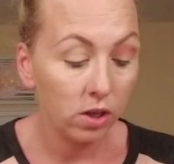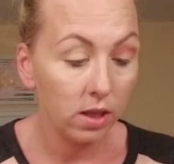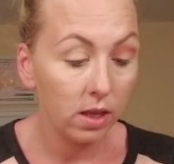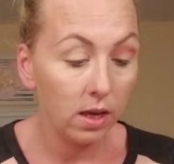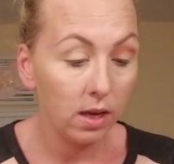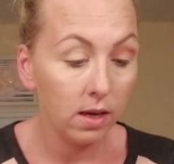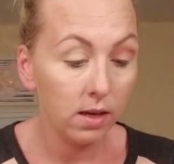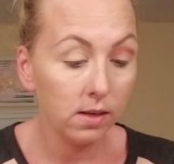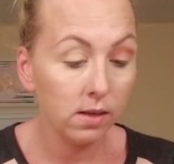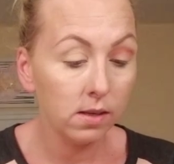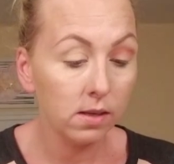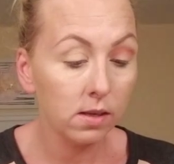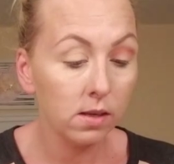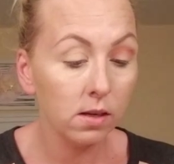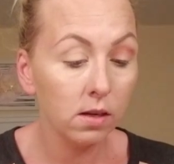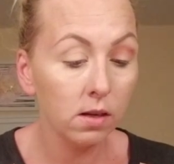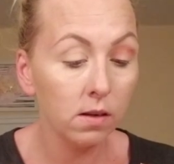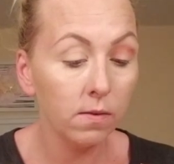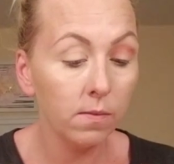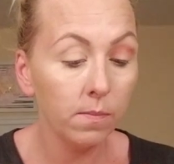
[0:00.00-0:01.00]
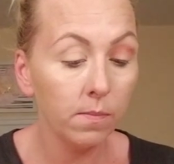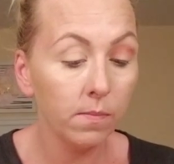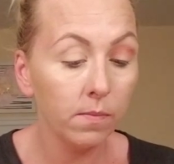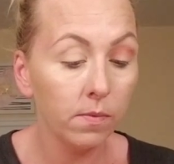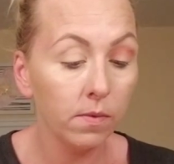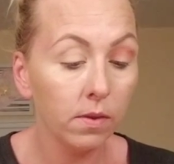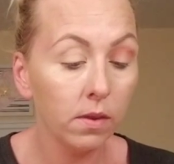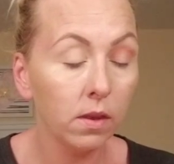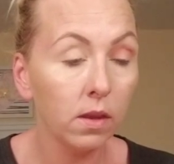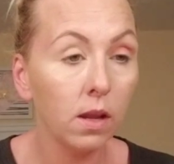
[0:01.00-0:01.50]
these.
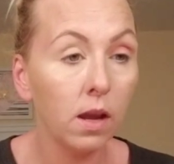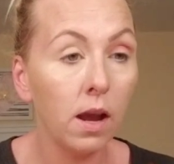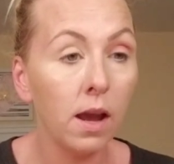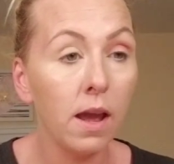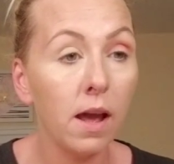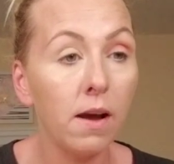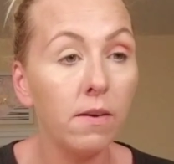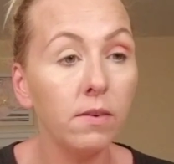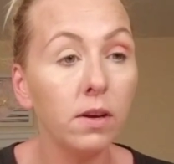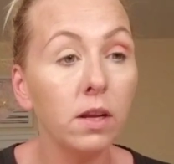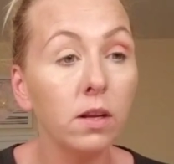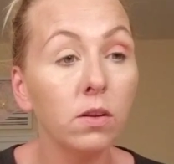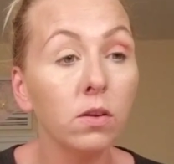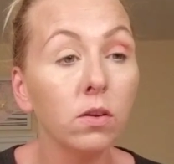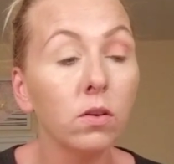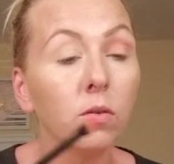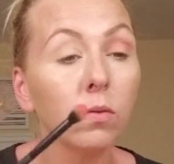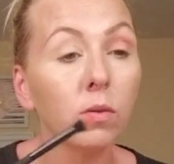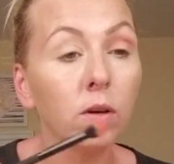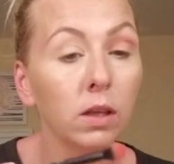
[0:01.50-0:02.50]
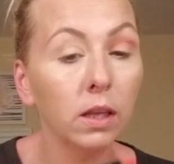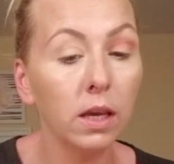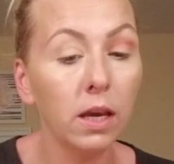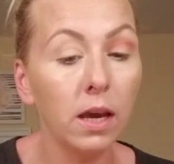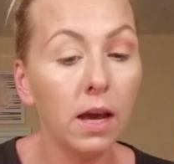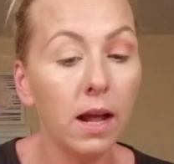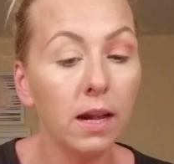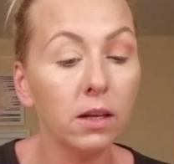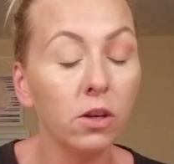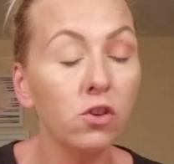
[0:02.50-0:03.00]
I haven't really
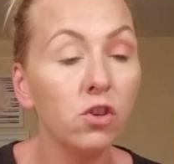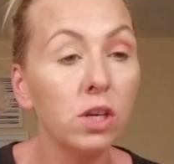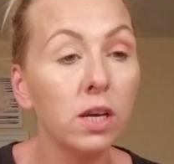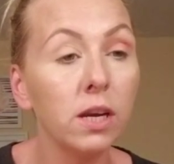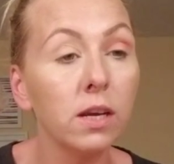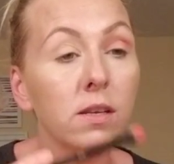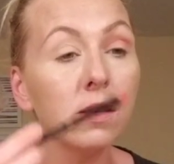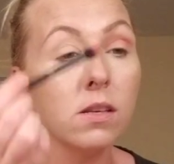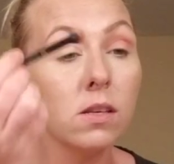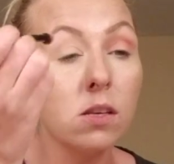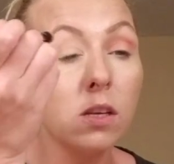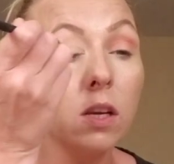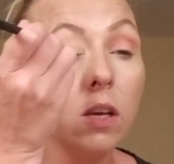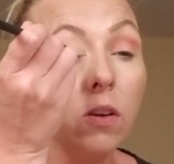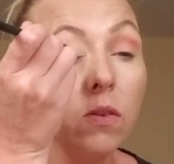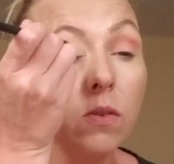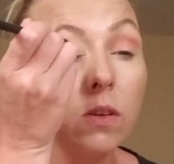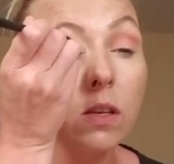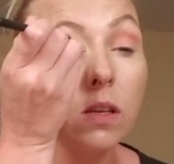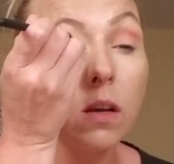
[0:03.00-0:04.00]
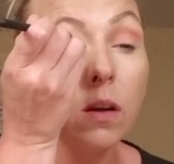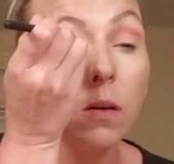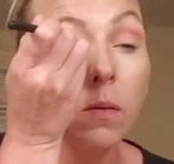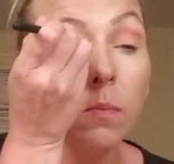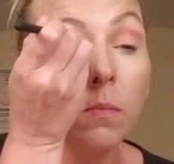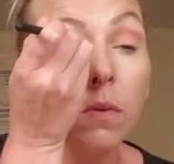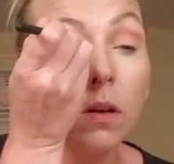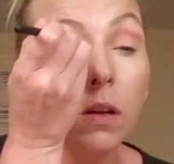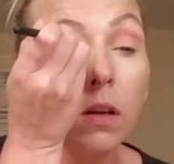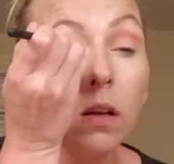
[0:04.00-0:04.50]
had a chance to use them.